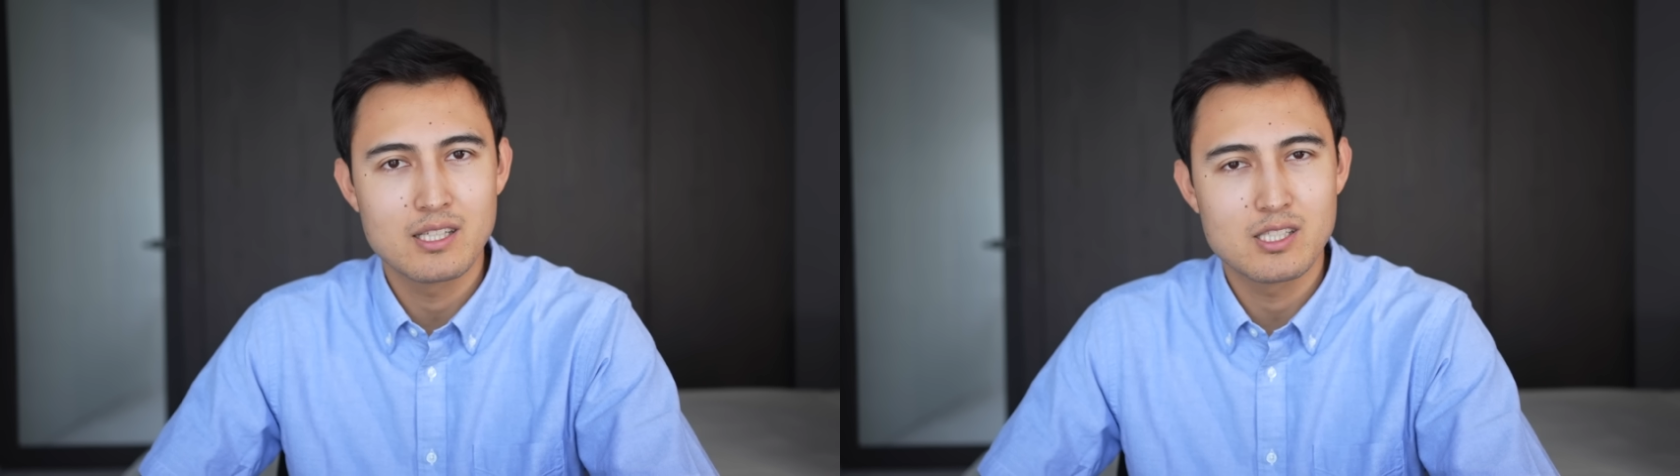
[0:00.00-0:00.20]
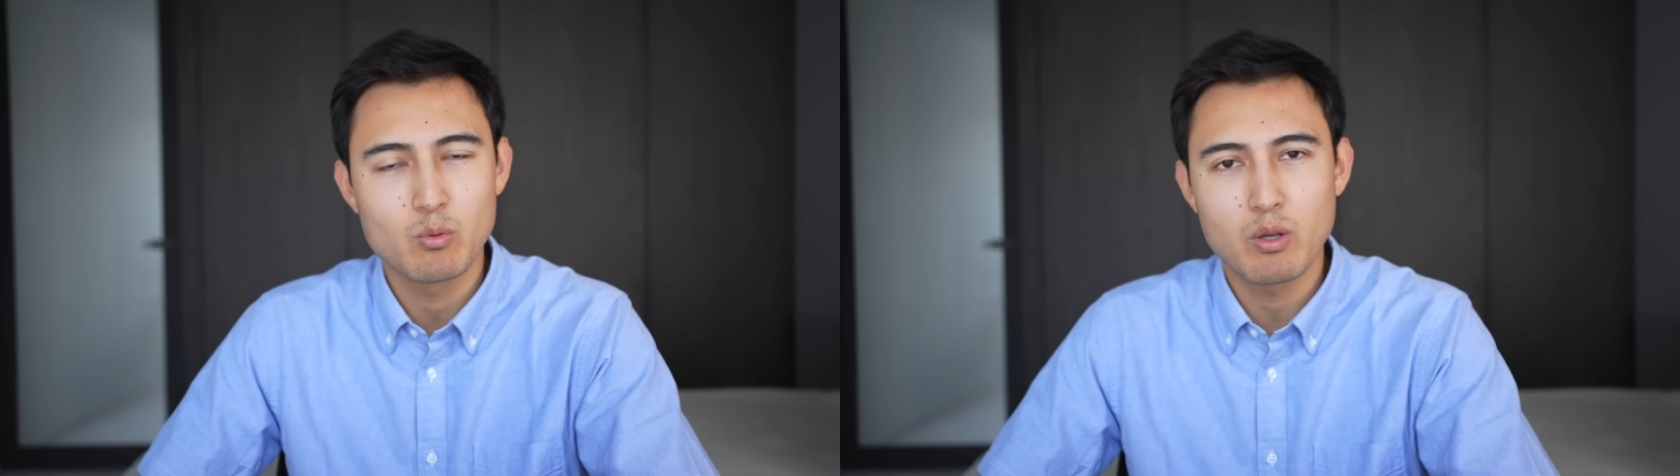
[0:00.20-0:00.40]

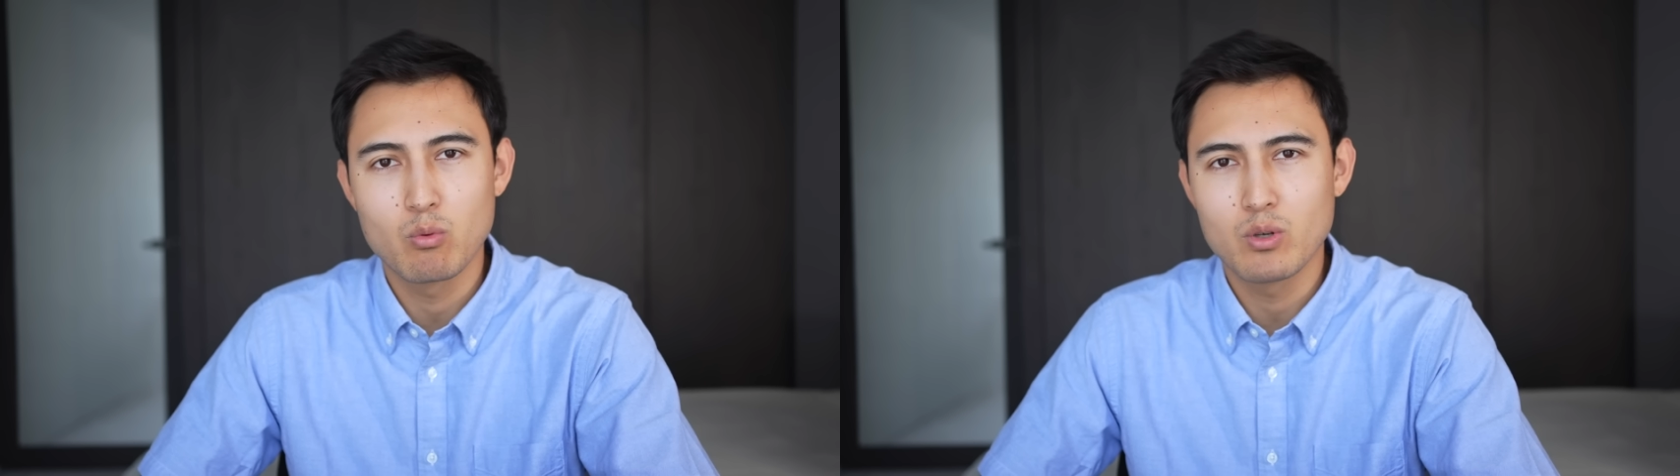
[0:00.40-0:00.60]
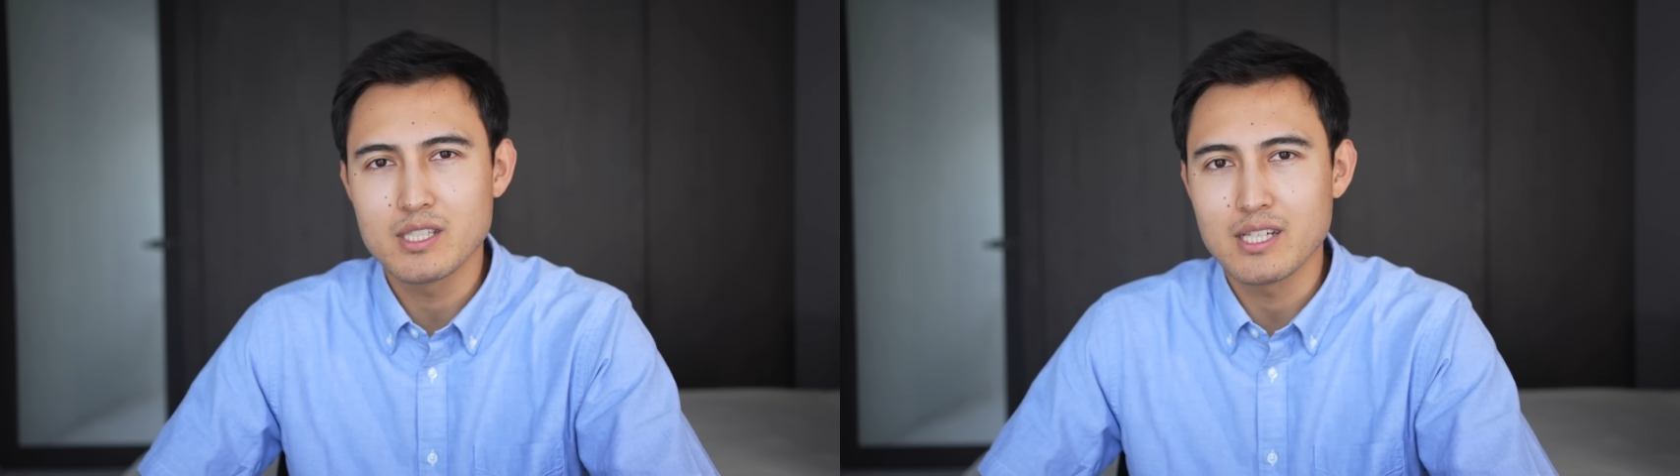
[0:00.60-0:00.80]
so with
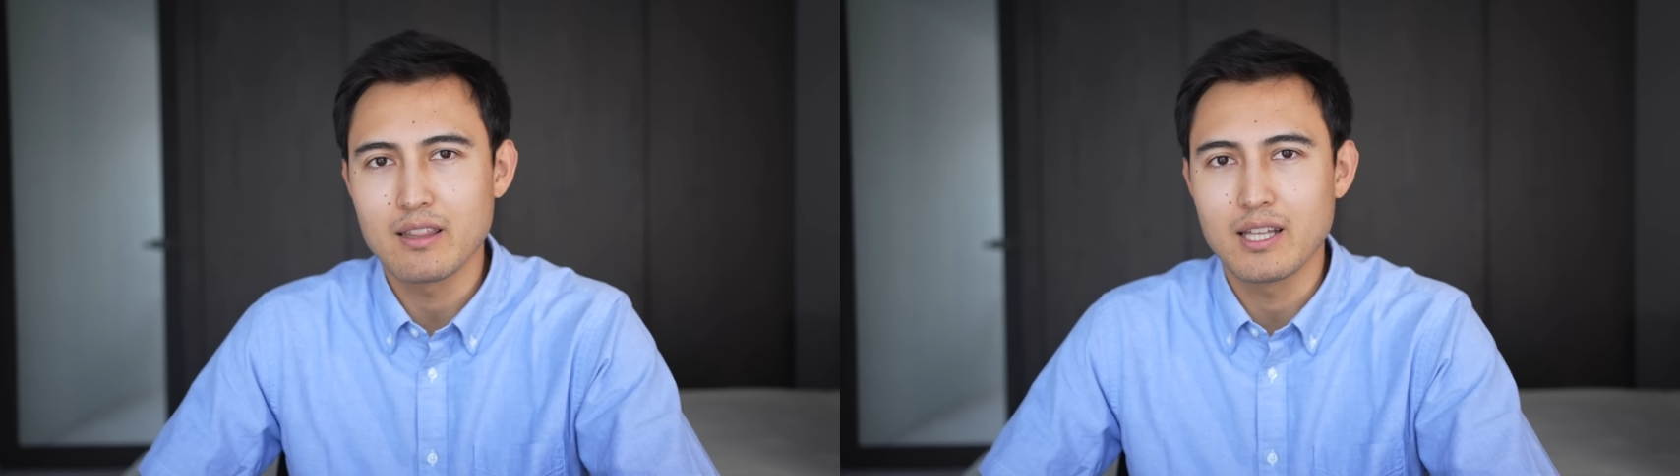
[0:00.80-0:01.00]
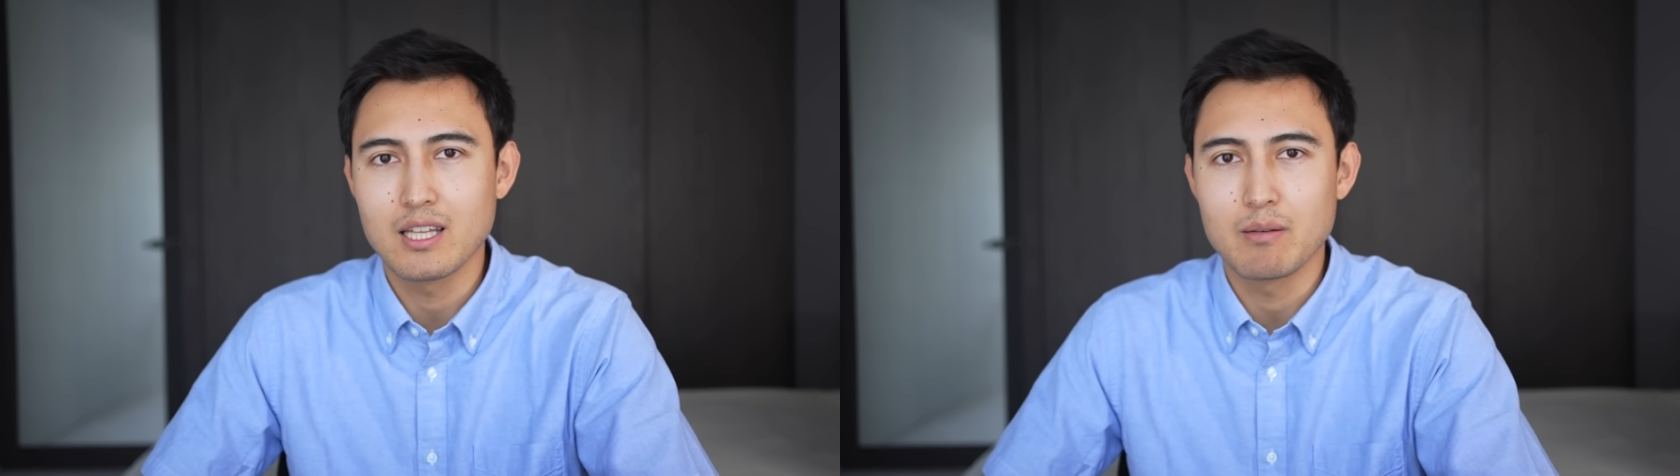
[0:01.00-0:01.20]
words I
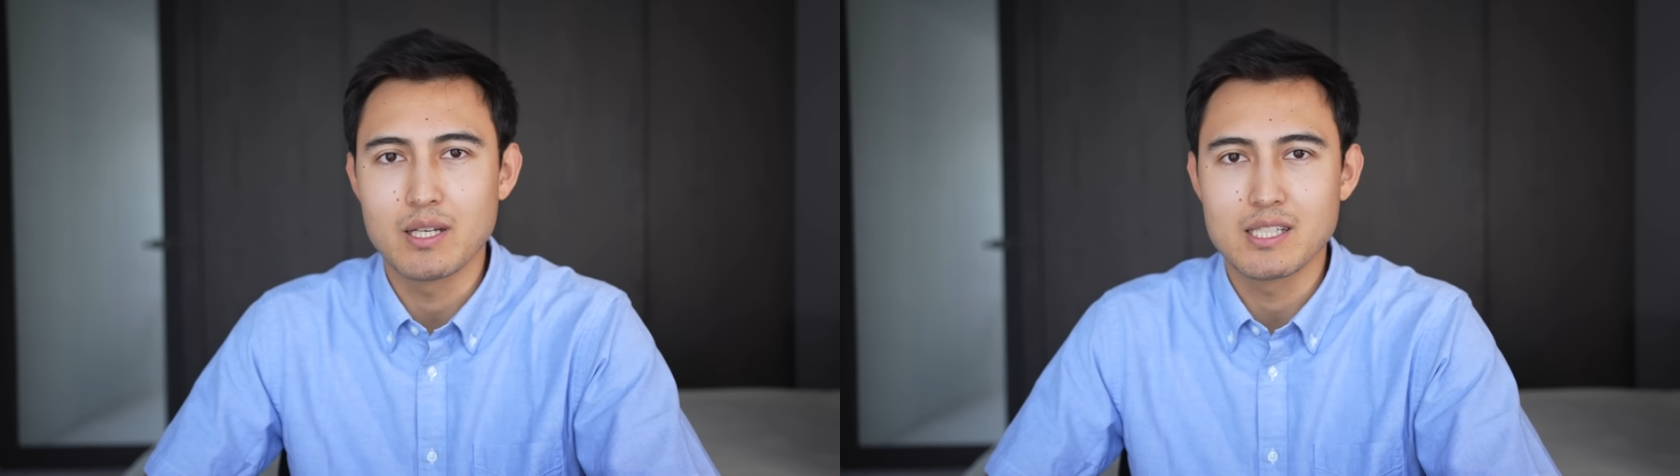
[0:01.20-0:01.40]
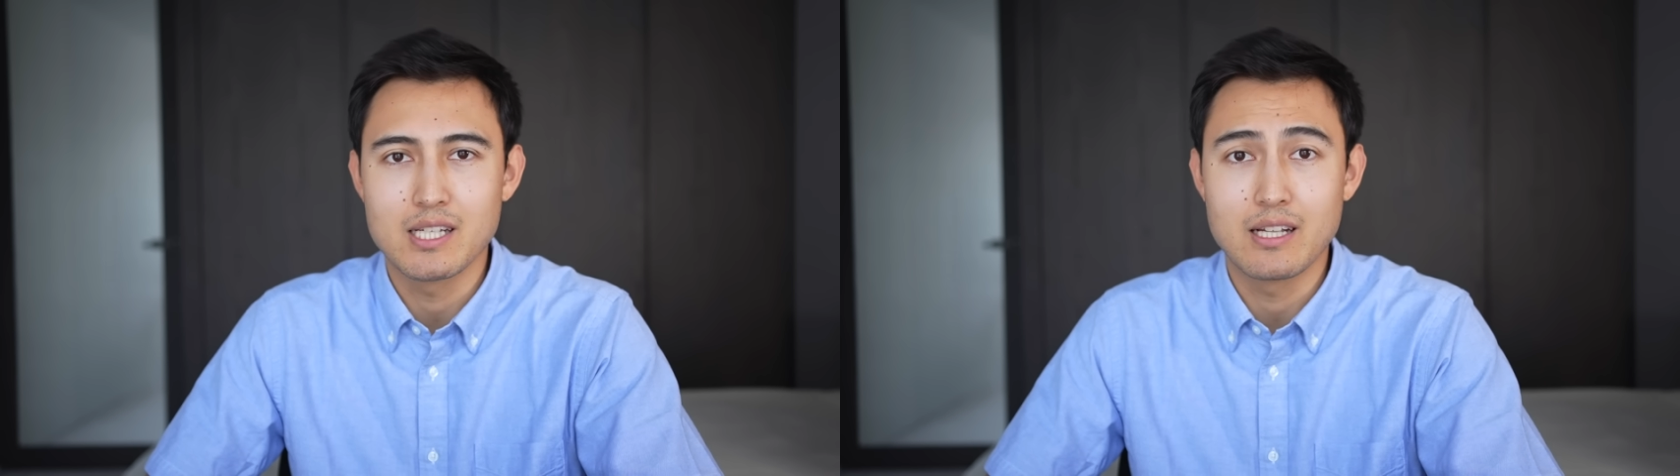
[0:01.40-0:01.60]
think that makes